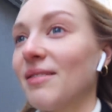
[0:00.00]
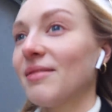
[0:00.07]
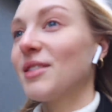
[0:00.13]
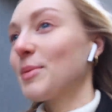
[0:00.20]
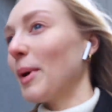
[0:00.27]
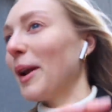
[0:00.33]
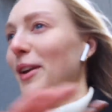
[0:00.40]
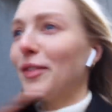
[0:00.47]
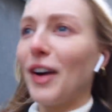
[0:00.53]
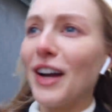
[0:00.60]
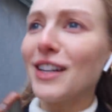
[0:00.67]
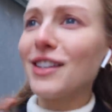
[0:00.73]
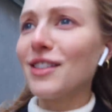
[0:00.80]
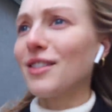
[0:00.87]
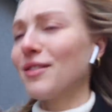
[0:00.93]

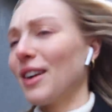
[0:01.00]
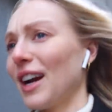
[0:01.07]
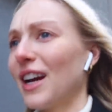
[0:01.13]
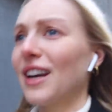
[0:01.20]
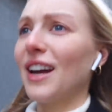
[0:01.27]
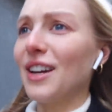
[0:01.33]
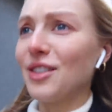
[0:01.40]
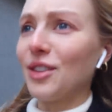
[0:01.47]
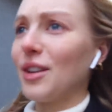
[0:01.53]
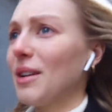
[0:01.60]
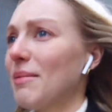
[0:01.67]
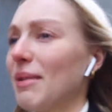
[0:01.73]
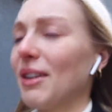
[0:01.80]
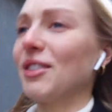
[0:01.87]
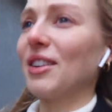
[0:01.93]
Spotify doesn't recognize your
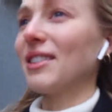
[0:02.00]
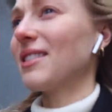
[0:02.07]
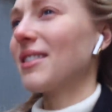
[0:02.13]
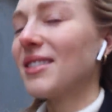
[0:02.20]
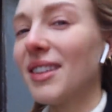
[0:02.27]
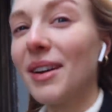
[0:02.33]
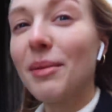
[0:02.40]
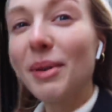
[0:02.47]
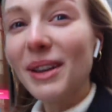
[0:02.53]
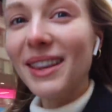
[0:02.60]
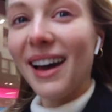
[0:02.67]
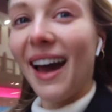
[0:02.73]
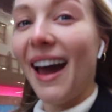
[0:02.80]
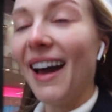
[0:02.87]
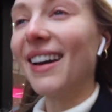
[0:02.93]
email address. I was like, what
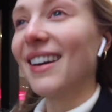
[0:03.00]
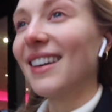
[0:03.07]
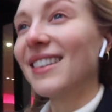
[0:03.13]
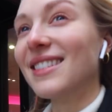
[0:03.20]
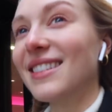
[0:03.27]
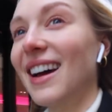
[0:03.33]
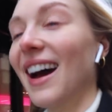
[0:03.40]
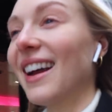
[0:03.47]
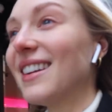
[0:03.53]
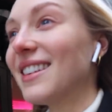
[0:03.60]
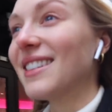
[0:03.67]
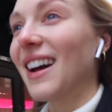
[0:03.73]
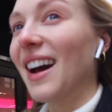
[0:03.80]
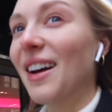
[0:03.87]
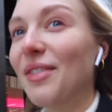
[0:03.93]
the heck? Like, I,
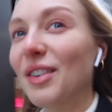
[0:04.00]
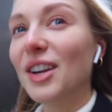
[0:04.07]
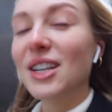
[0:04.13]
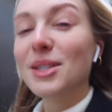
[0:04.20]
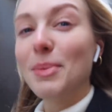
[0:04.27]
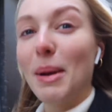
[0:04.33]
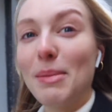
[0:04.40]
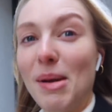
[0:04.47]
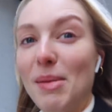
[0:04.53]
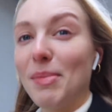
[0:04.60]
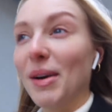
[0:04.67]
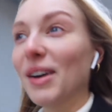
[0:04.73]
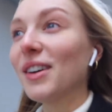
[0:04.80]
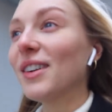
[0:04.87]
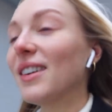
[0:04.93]
did I forget to pay my
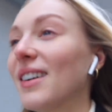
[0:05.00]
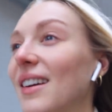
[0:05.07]
bill?